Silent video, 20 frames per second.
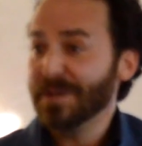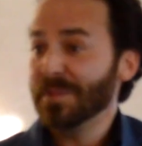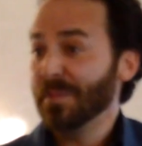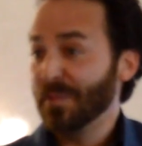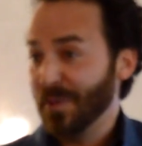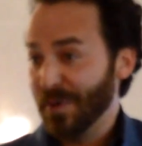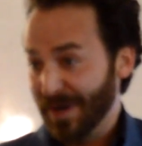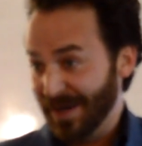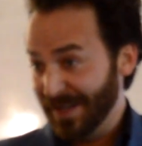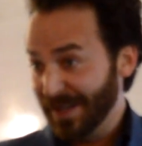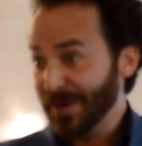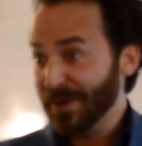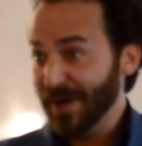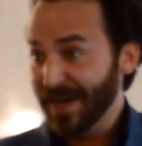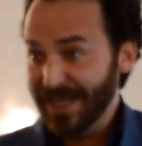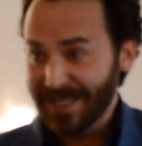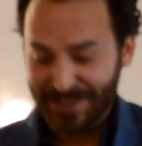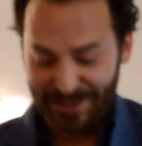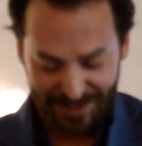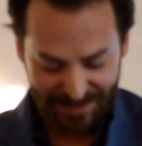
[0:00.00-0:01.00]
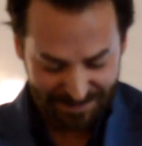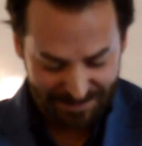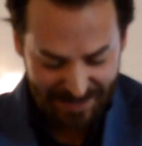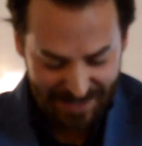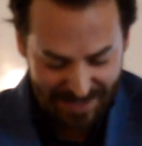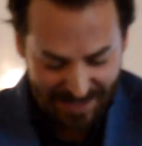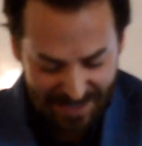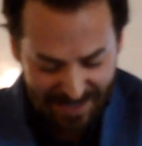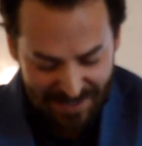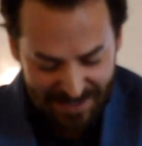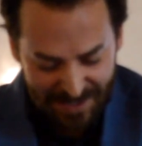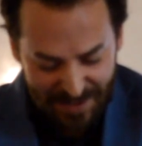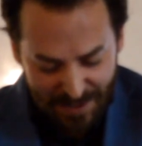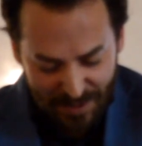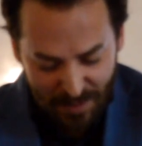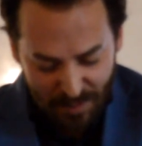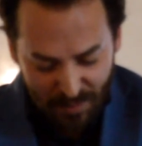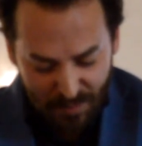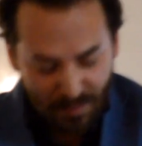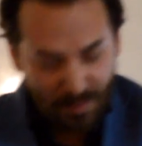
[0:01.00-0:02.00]
More alliteration.
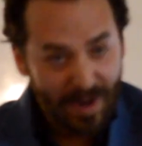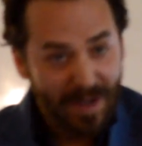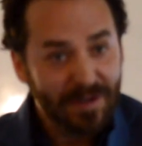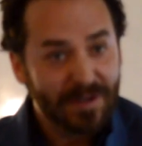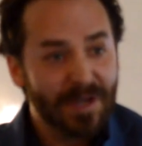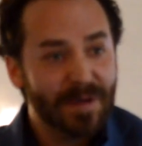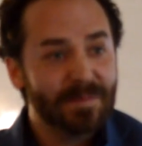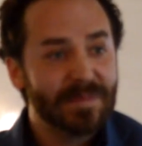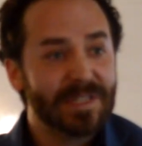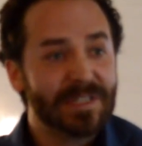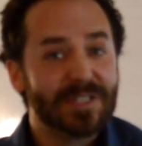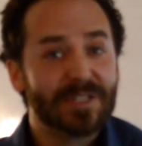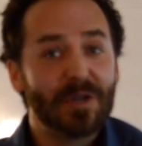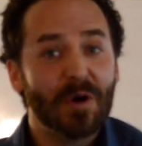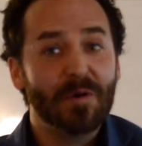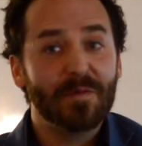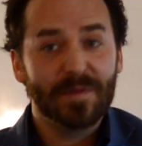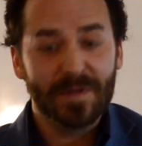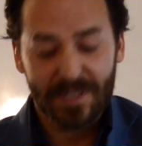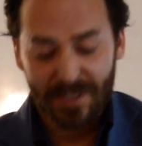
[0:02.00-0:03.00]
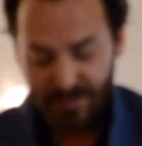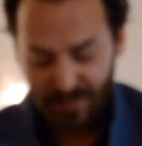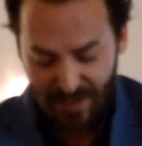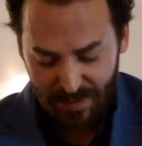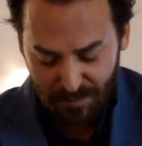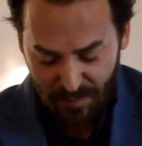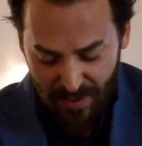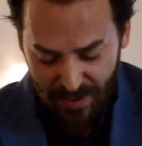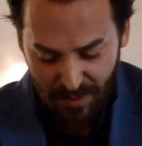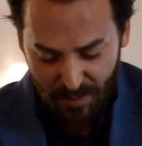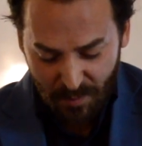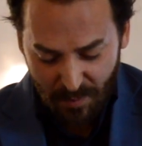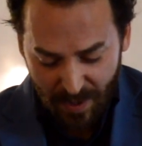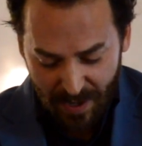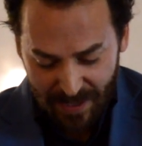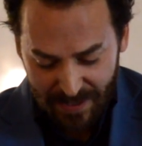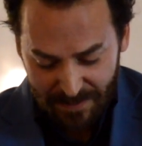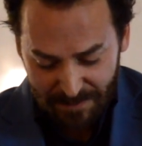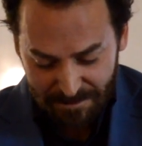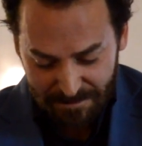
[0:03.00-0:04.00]
Welcome to Sophistry
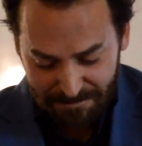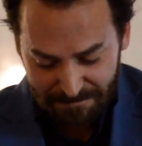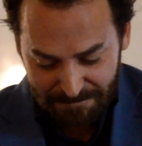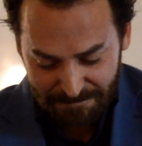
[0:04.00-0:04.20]
101.